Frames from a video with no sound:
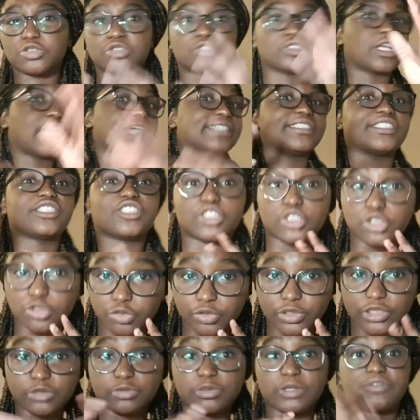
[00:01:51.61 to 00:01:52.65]
90
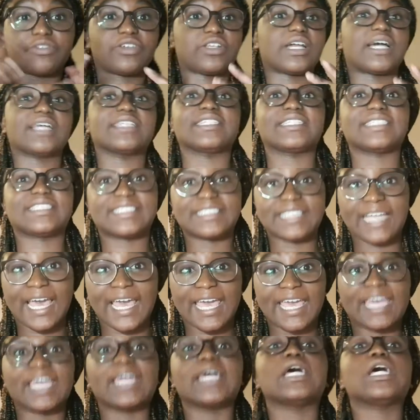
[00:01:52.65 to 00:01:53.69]
degrees, whatever you like to
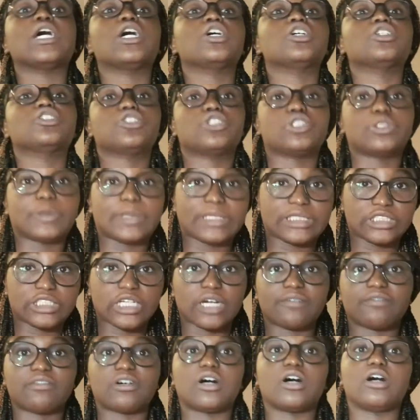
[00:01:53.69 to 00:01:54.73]
say, to each
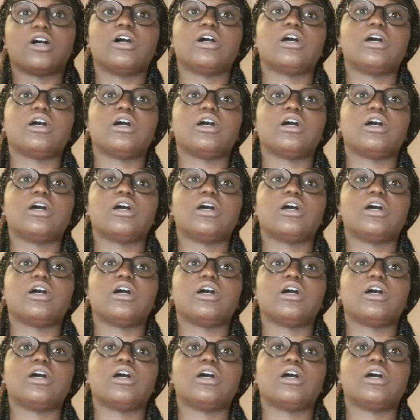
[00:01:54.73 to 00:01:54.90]
other.